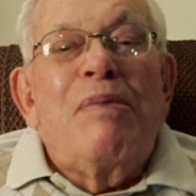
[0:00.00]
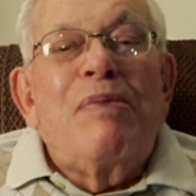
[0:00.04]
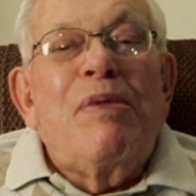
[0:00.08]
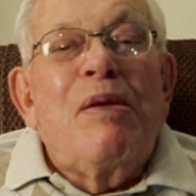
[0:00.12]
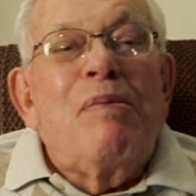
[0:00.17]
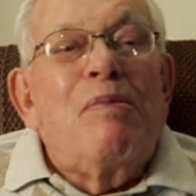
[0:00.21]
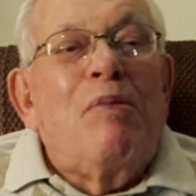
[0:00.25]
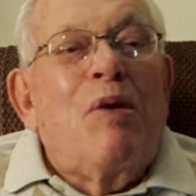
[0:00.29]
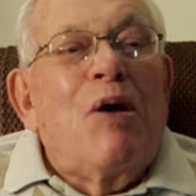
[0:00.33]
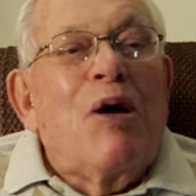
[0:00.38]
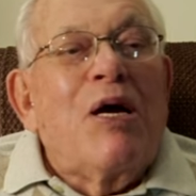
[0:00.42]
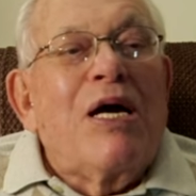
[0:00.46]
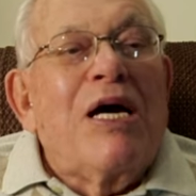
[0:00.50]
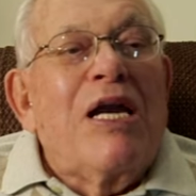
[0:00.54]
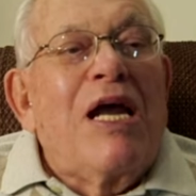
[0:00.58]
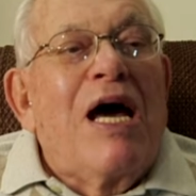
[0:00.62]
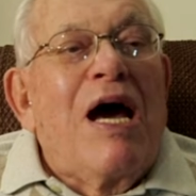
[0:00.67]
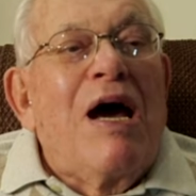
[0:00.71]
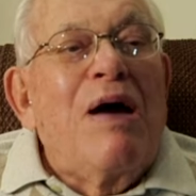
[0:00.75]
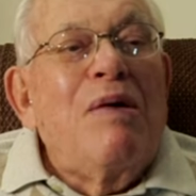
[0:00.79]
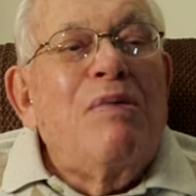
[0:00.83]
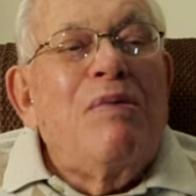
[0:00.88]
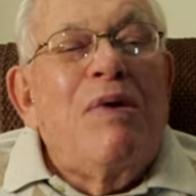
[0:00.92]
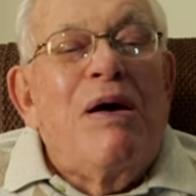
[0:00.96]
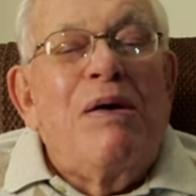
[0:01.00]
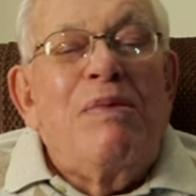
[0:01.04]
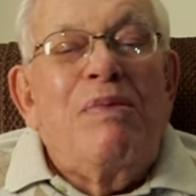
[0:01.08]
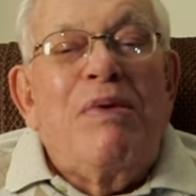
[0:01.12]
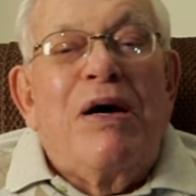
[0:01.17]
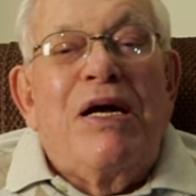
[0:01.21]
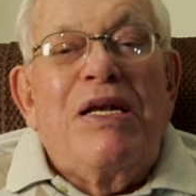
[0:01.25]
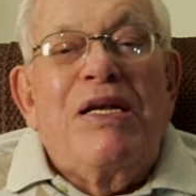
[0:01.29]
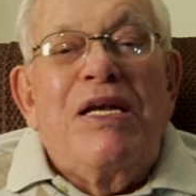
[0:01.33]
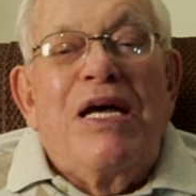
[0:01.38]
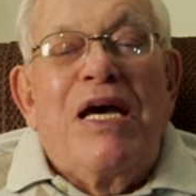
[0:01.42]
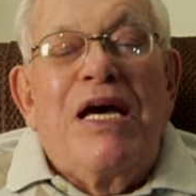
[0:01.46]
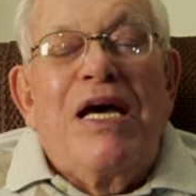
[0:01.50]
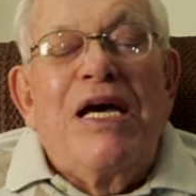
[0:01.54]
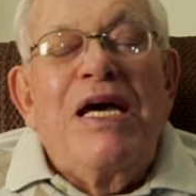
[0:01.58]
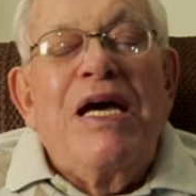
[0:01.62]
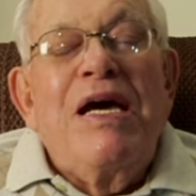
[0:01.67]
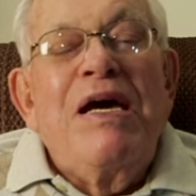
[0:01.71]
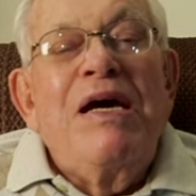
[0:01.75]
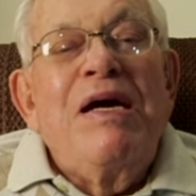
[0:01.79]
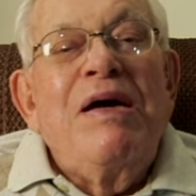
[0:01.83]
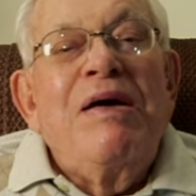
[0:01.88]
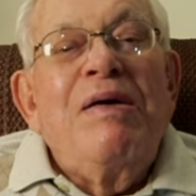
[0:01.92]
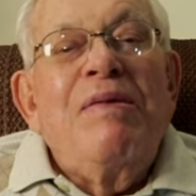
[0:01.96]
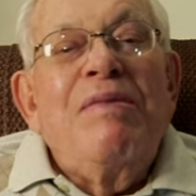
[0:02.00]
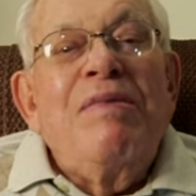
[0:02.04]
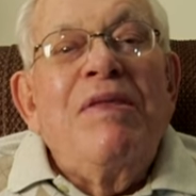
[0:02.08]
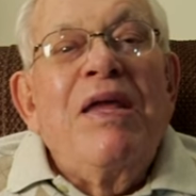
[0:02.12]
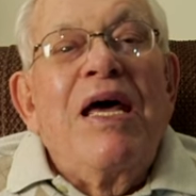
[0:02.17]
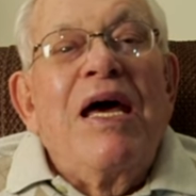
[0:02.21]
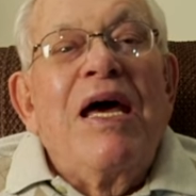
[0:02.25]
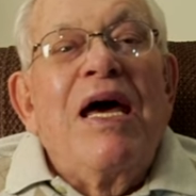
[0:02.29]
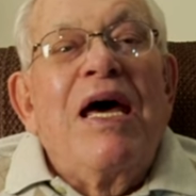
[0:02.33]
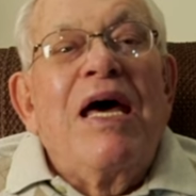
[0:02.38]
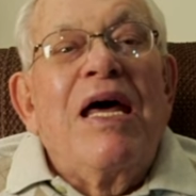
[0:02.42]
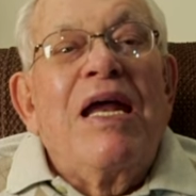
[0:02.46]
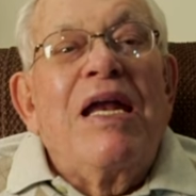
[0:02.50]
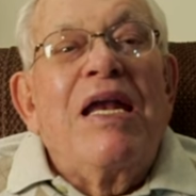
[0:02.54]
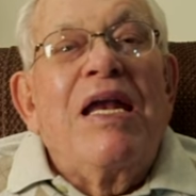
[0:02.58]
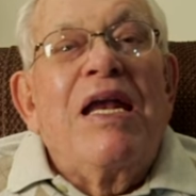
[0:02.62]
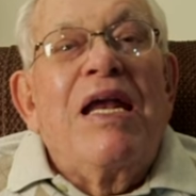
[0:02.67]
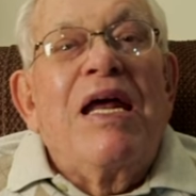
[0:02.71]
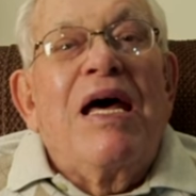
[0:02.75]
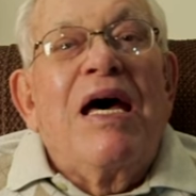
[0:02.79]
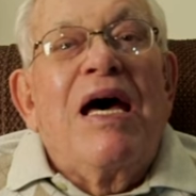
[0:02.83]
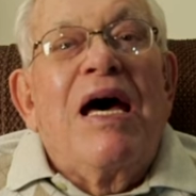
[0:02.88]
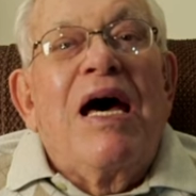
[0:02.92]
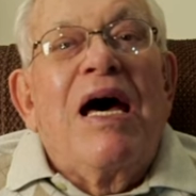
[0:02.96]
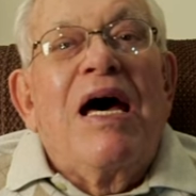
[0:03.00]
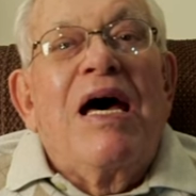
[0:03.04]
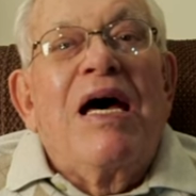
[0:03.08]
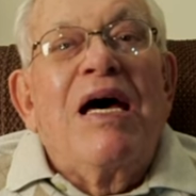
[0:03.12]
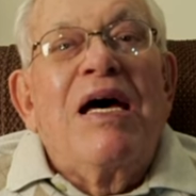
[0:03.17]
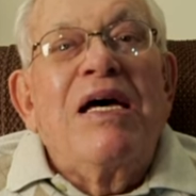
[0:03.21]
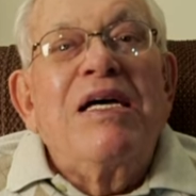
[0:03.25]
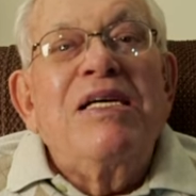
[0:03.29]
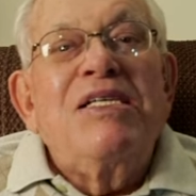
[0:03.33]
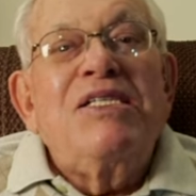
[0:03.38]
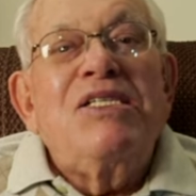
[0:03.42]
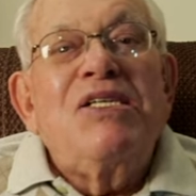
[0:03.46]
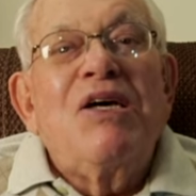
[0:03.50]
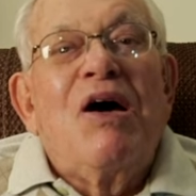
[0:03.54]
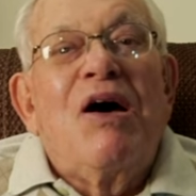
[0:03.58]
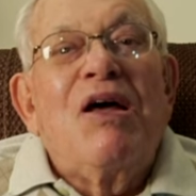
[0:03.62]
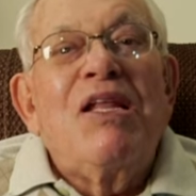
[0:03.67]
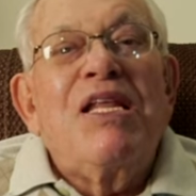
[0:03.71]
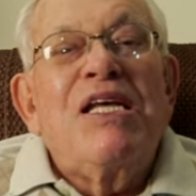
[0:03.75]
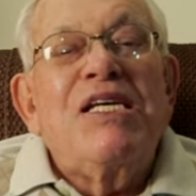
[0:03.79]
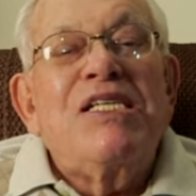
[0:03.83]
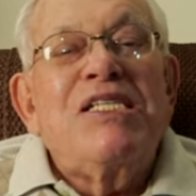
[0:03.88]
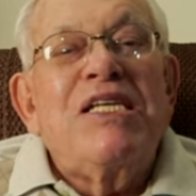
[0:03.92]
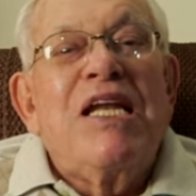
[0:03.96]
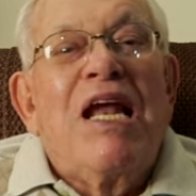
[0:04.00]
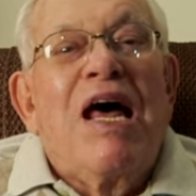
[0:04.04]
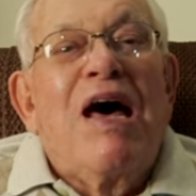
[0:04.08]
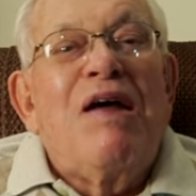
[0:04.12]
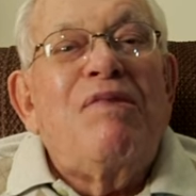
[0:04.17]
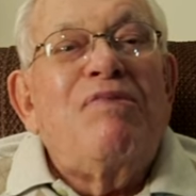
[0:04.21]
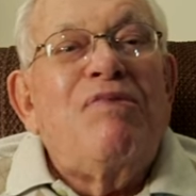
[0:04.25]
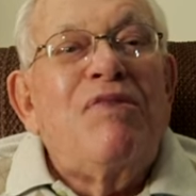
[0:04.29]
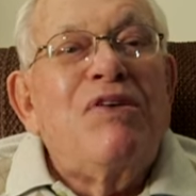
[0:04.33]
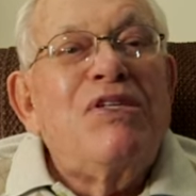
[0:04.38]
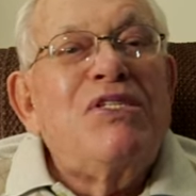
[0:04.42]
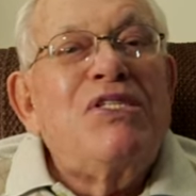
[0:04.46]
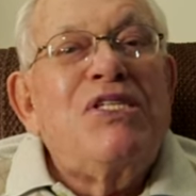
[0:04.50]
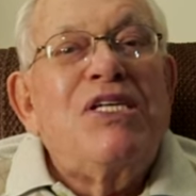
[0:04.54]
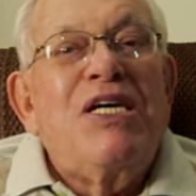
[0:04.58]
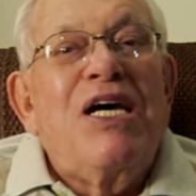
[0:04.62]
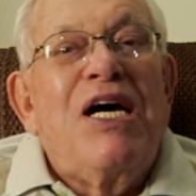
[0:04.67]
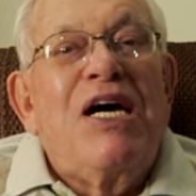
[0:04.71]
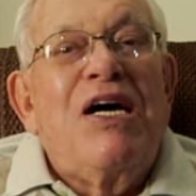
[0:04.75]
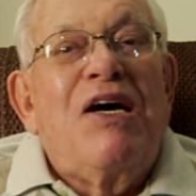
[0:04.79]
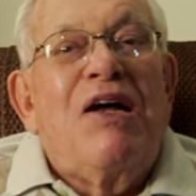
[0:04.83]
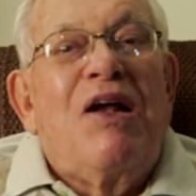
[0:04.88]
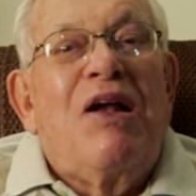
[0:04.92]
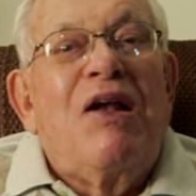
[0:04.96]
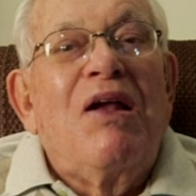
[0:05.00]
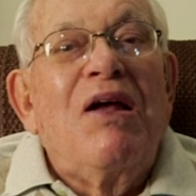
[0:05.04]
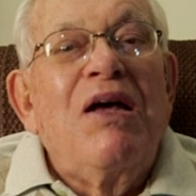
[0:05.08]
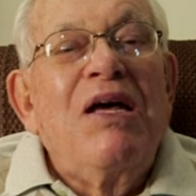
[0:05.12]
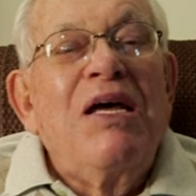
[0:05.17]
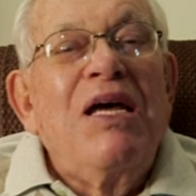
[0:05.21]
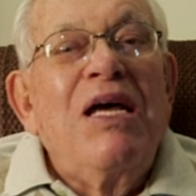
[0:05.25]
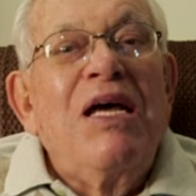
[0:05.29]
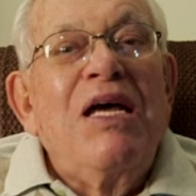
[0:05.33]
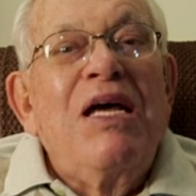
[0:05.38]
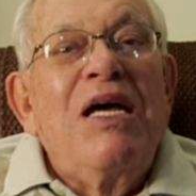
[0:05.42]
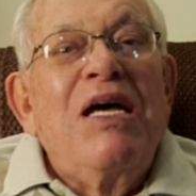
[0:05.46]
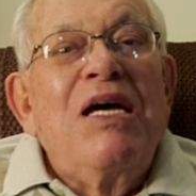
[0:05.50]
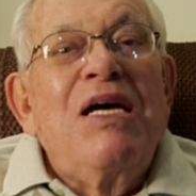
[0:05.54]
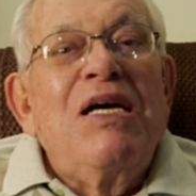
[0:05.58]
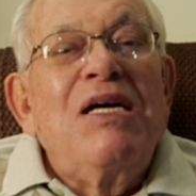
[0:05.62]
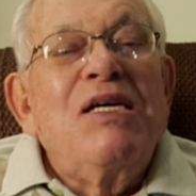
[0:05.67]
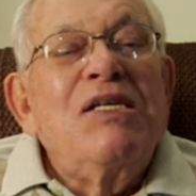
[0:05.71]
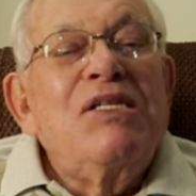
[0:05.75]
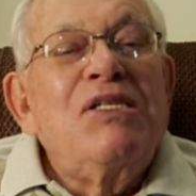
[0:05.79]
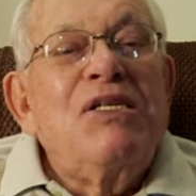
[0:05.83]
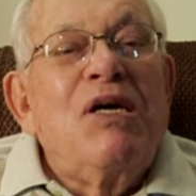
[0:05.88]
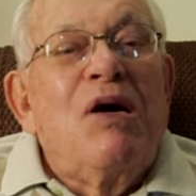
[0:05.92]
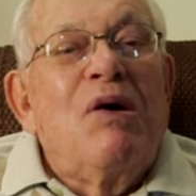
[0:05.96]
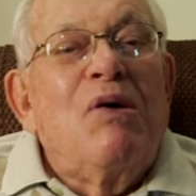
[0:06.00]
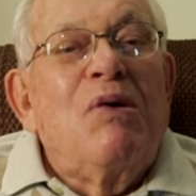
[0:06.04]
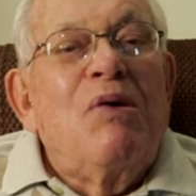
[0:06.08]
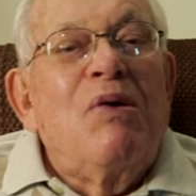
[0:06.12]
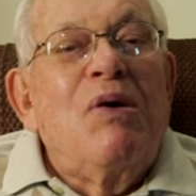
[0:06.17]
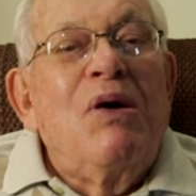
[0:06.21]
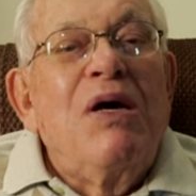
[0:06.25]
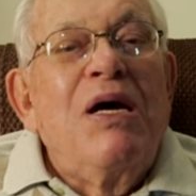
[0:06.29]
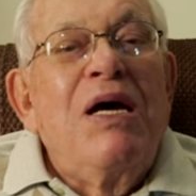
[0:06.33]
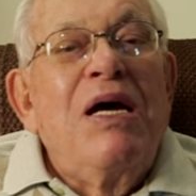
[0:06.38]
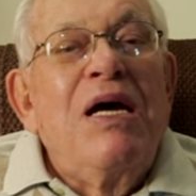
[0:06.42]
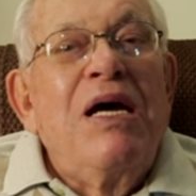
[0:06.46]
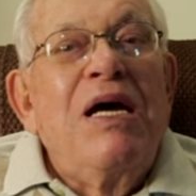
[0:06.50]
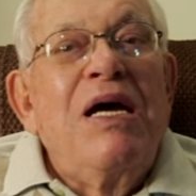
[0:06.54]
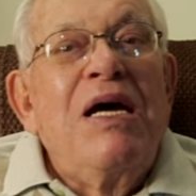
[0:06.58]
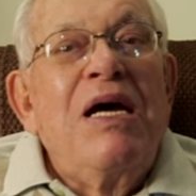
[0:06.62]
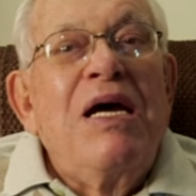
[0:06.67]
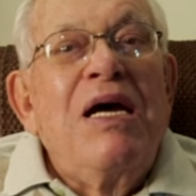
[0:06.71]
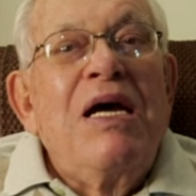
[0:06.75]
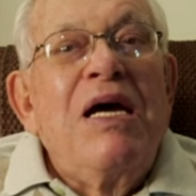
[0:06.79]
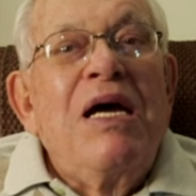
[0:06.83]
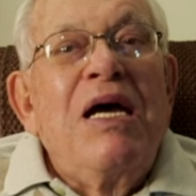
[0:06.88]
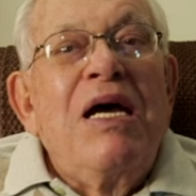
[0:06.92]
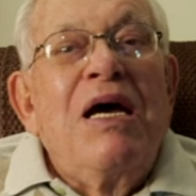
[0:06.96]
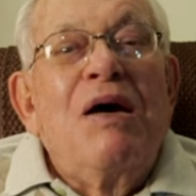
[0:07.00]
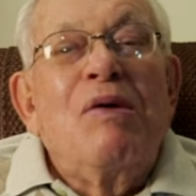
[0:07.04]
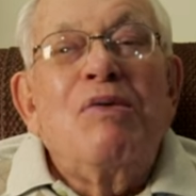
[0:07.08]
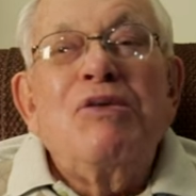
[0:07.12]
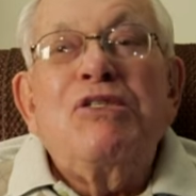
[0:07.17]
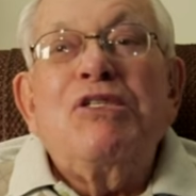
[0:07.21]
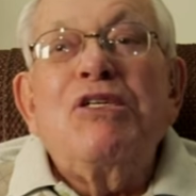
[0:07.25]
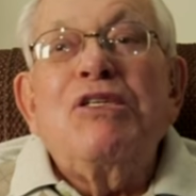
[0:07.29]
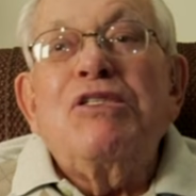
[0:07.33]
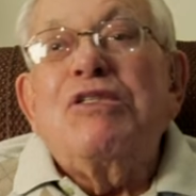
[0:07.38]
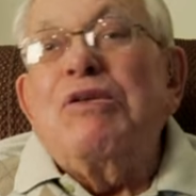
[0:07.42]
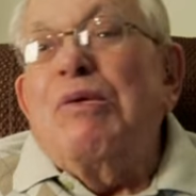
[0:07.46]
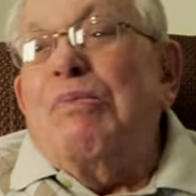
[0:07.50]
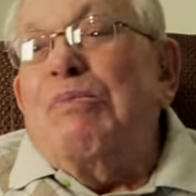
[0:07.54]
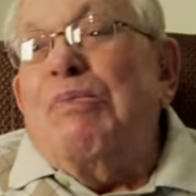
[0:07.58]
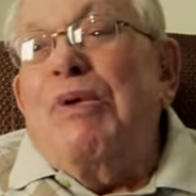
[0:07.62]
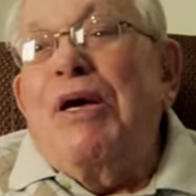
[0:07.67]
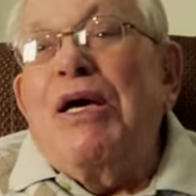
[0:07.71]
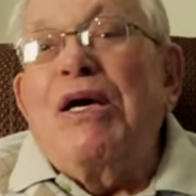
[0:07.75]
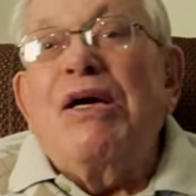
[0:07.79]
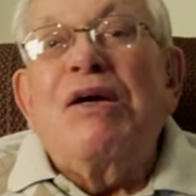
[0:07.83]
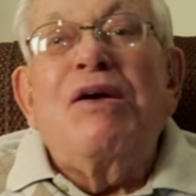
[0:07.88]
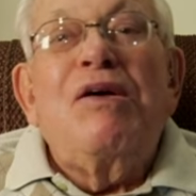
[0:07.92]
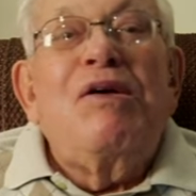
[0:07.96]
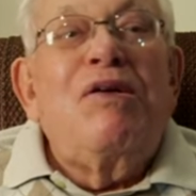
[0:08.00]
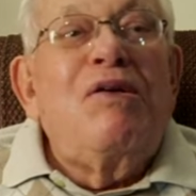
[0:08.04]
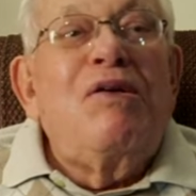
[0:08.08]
up the Morgan Highway one day and uh, I saw this lot for sale. So was just a big